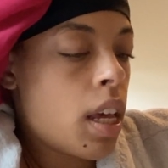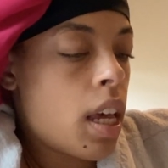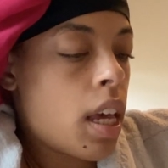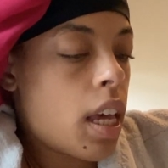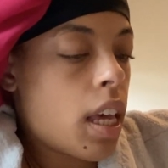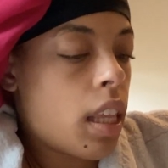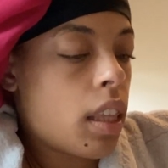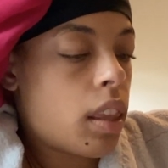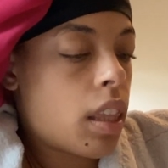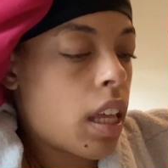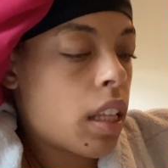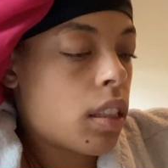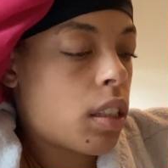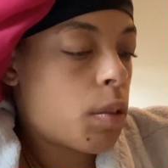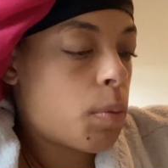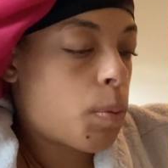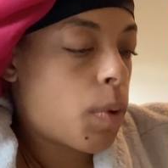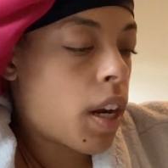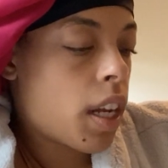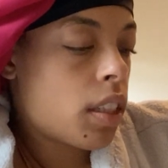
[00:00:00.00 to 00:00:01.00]
It then
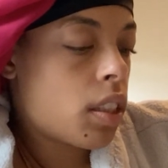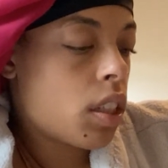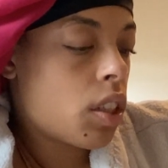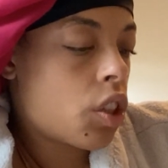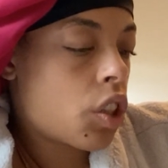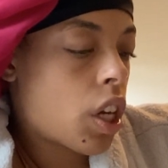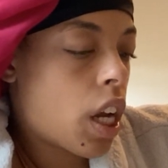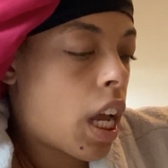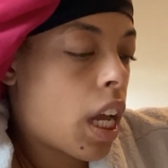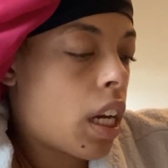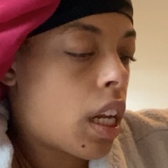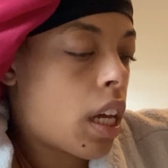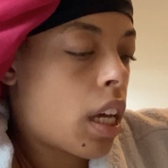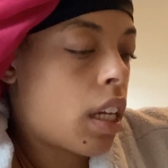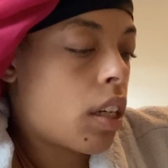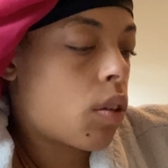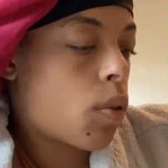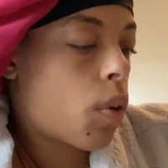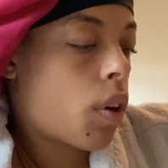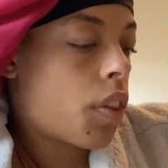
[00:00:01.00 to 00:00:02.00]
spread to China
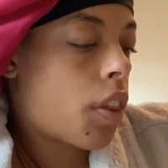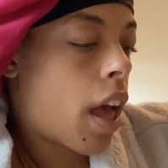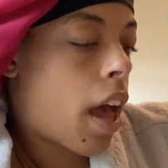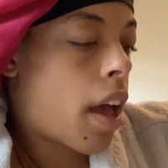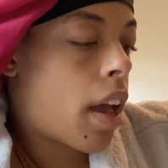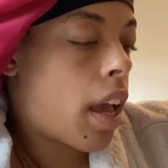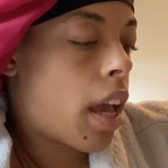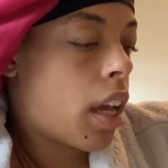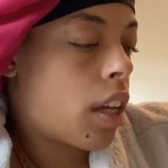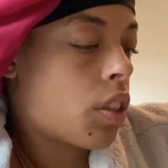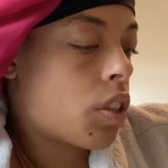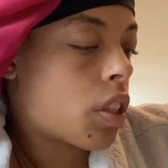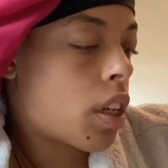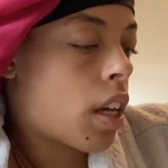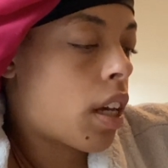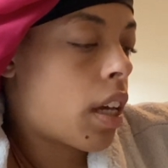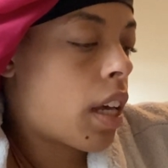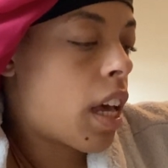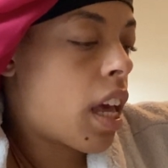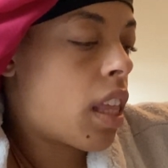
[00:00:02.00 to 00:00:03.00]
and North
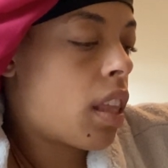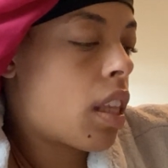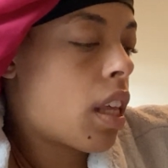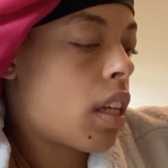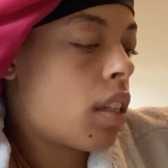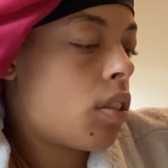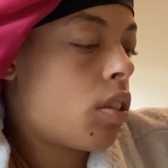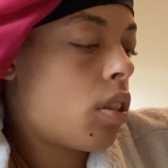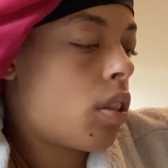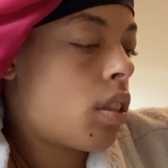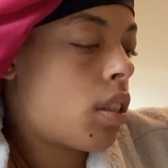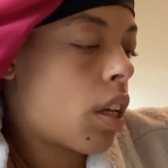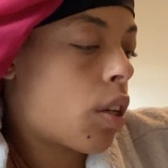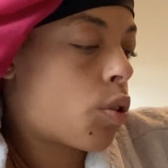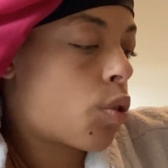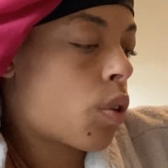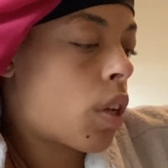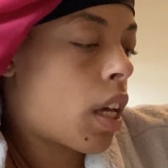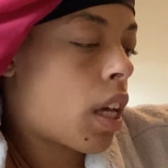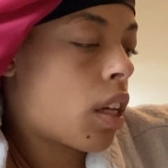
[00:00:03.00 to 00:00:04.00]
Asia, and then to
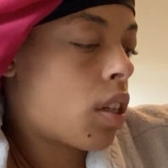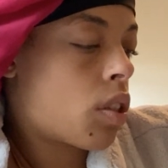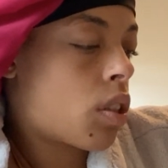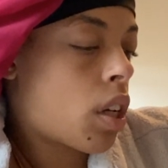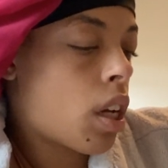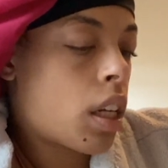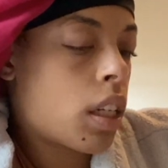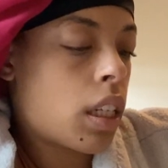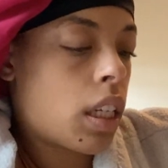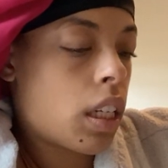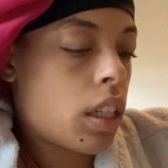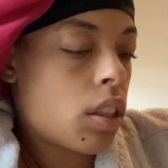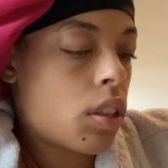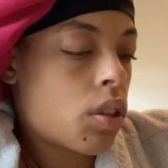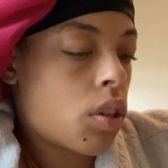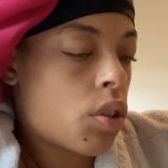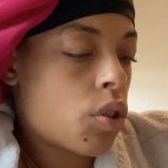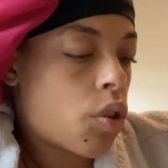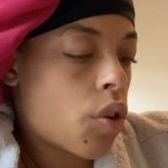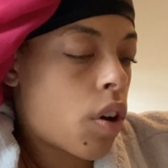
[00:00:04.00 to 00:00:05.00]
Central Asia and
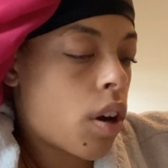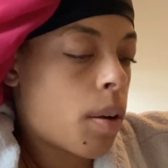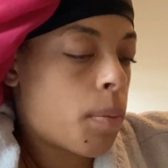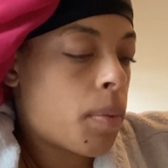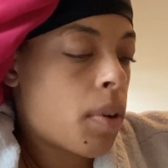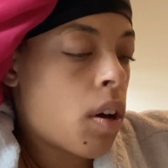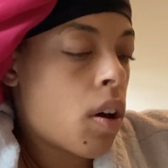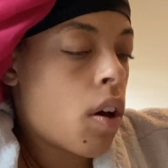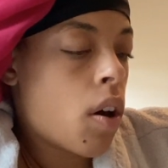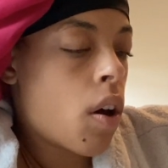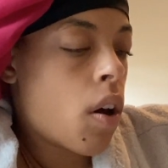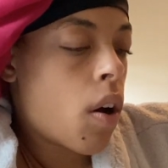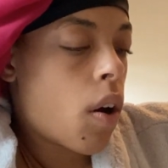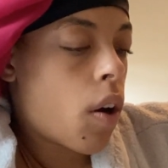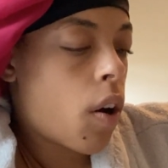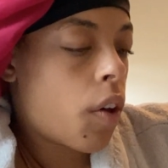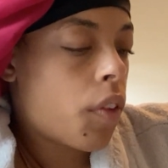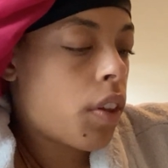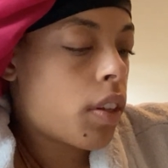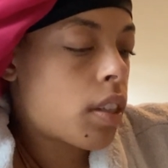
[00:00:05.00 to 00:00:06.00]
Eastern Europe,
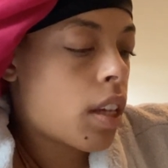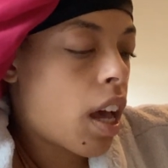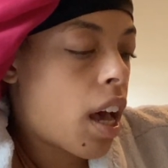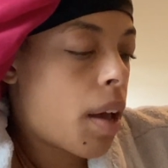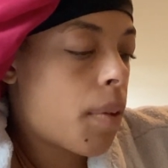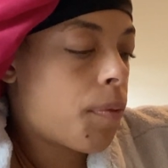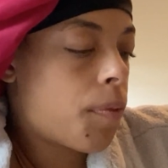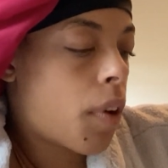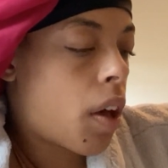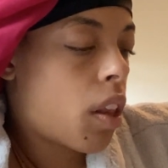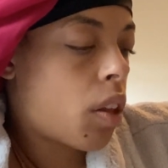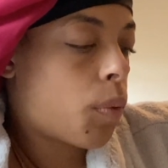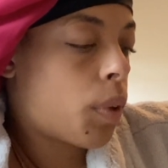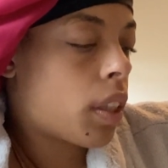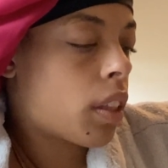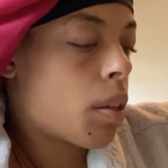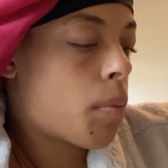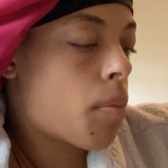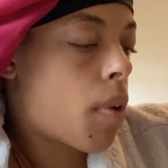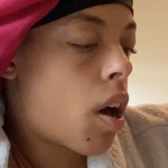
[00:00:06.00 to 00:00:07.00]
all the time
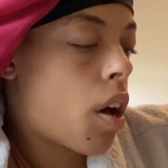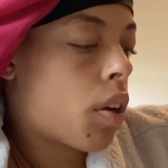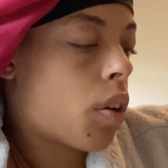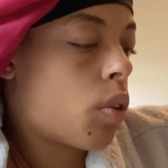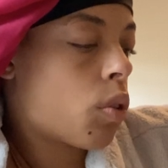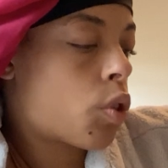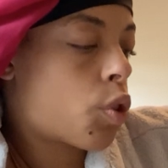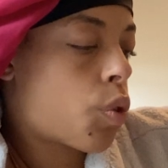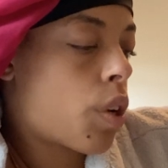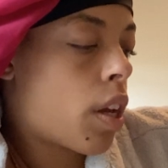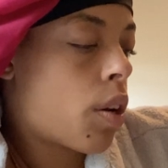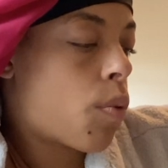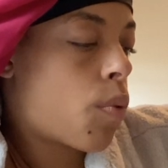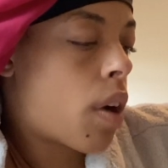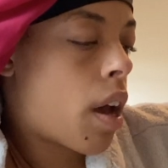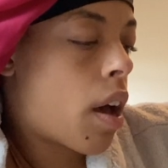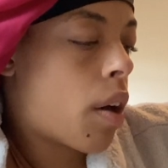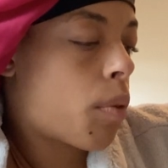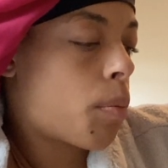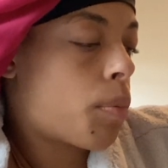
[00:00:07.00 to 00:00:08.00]
following the Mongol trade
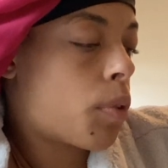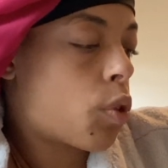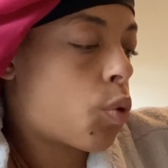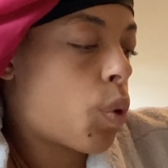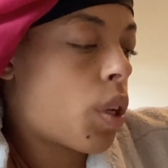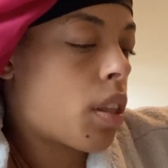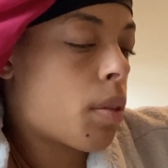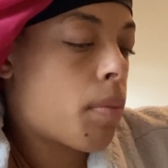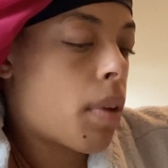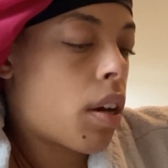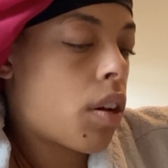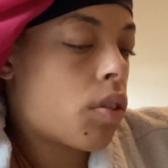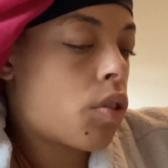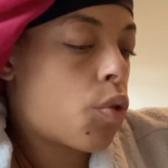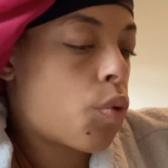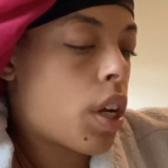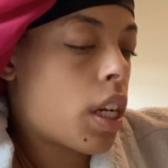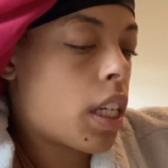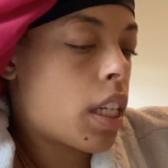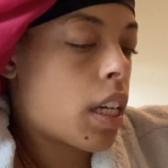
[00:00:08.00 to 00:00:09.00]
route between the
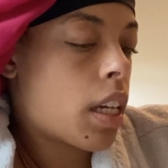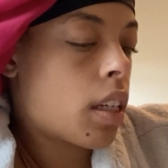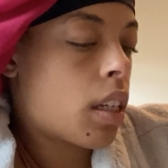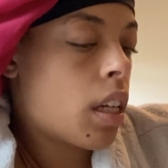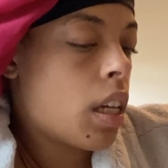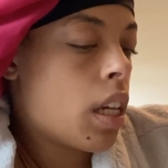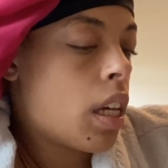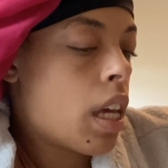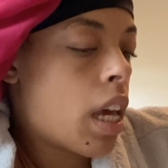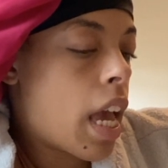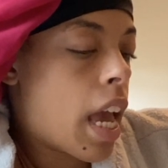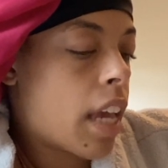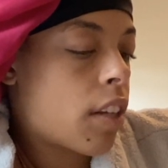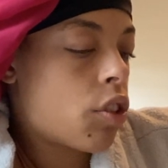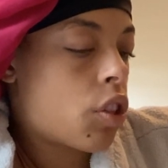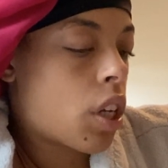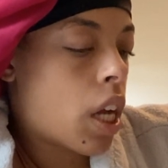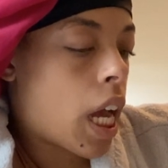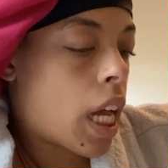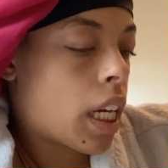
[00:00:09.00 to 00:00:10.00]
Mediterranean and
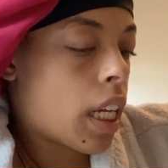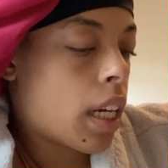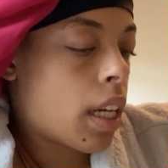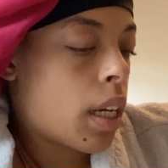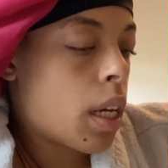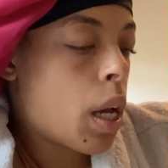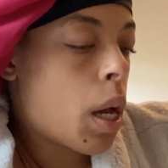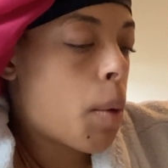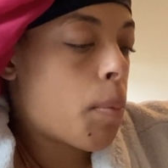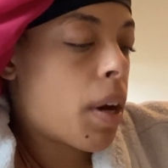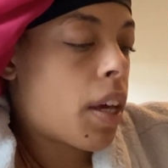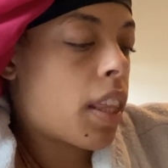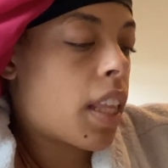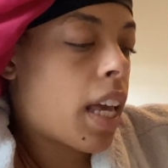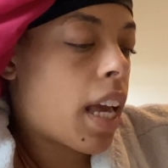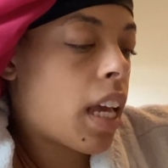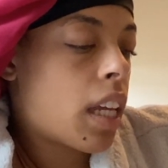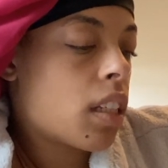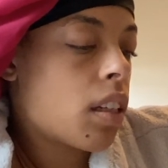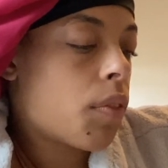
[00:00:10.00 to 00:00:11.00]
China. By the
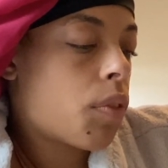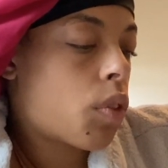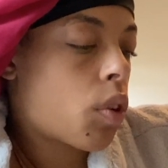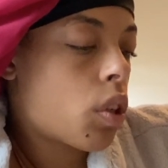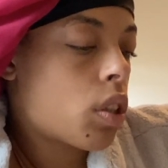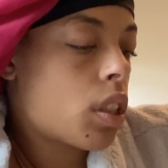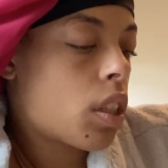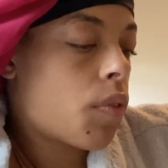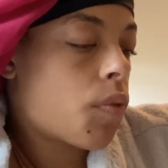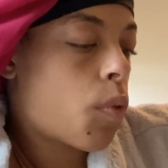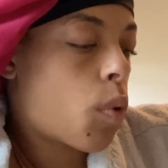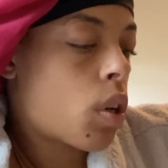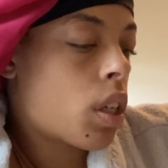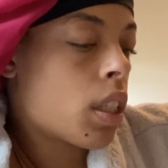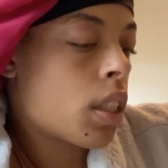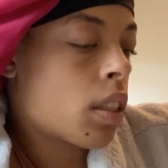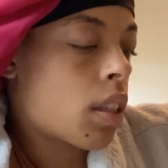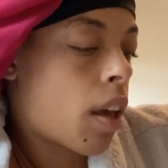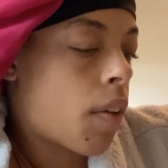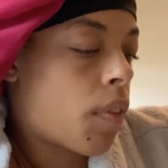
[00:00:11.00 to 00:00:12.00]
end of
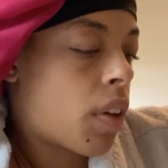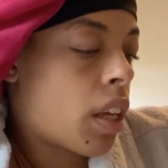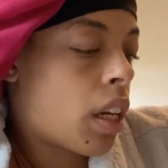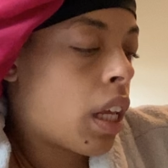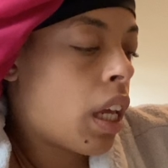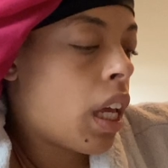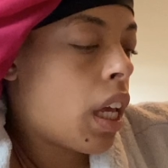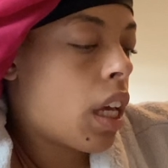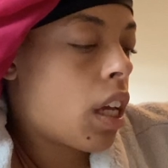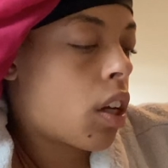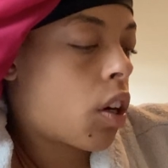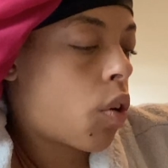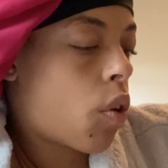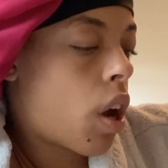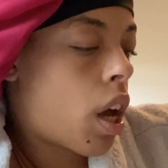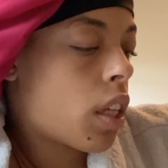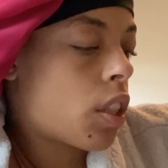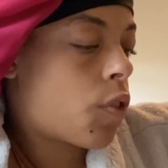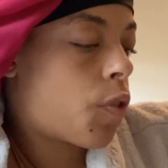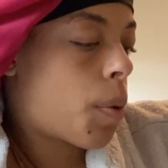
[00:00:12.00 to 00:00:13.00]
1347, it
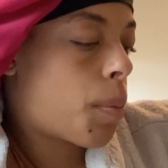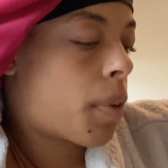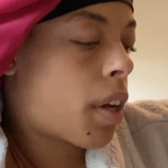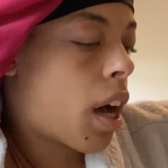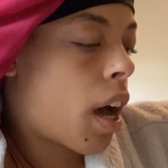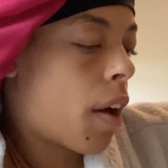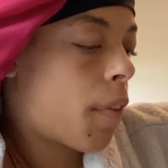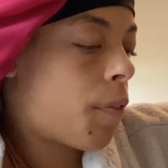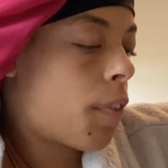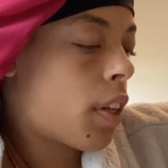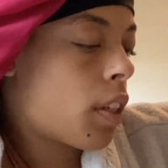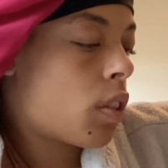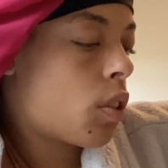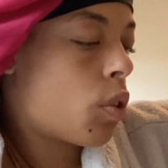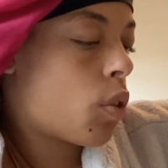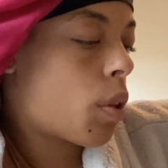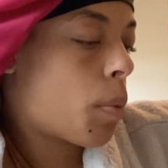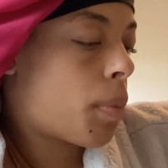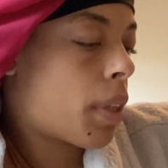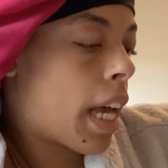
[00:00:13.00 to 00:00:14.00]
crossed from Kaffa
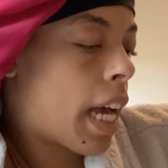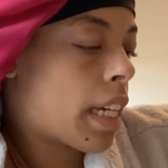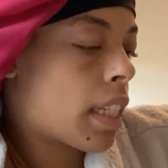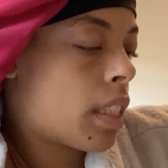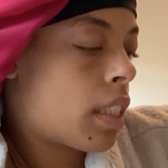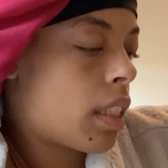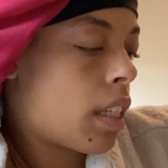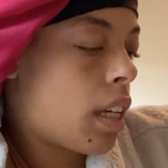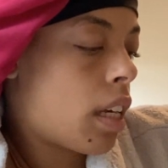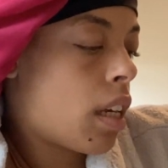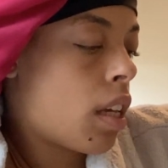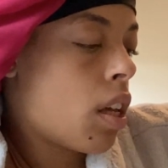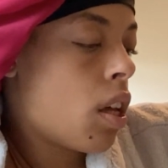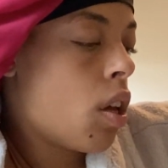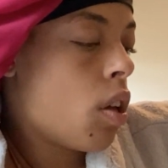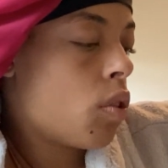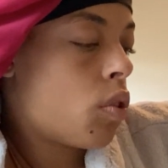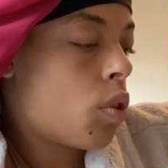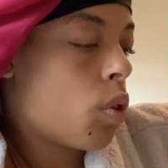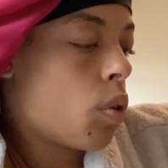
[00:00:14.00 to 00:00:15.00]
to the Black Sea
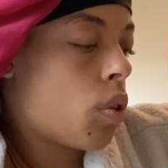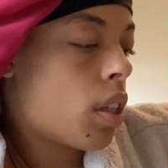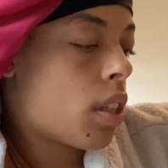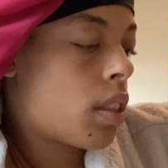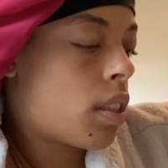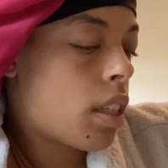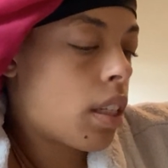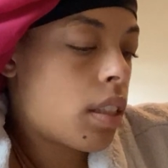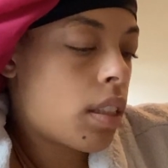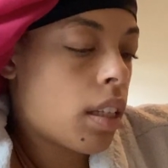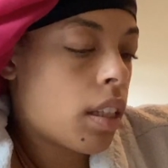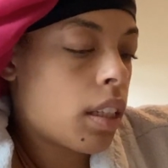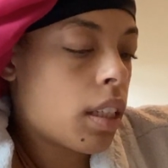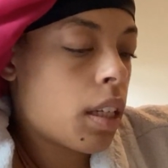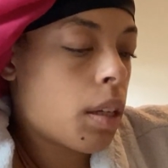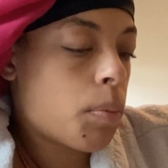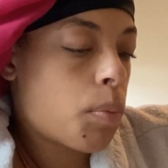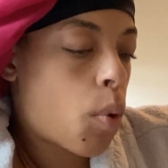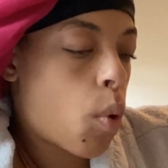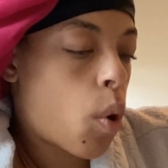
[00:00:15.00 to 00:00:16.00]
to the
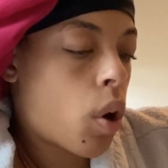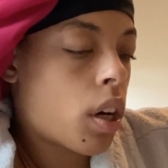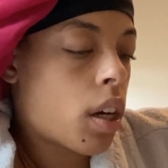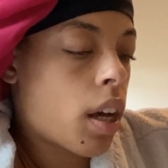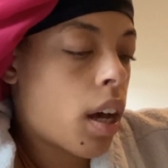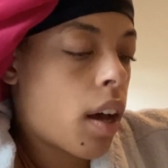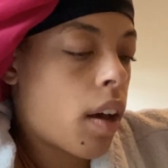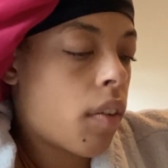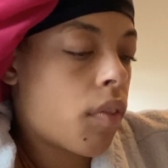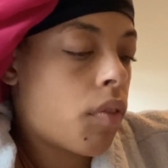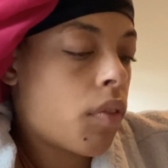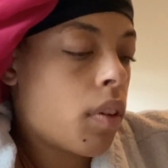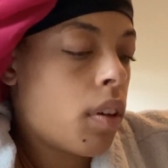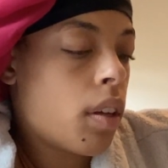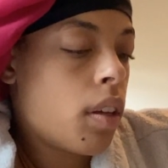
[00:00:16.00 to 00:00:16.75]
Sicilian port of